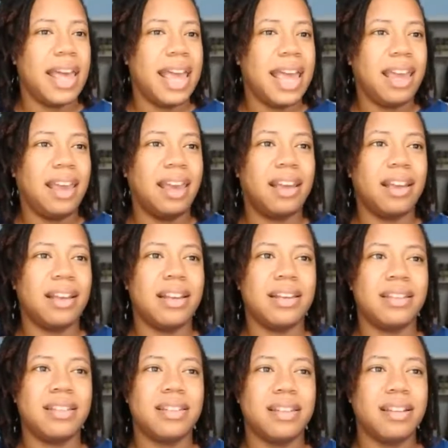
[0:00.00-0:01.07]

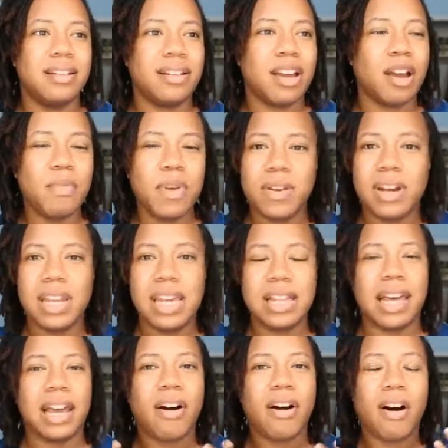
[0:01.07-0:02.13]
and community,
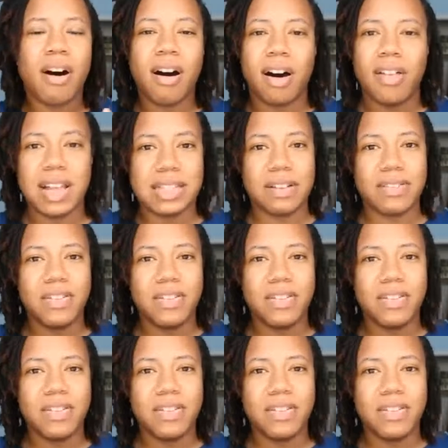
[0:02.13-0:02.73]
like all that stuff.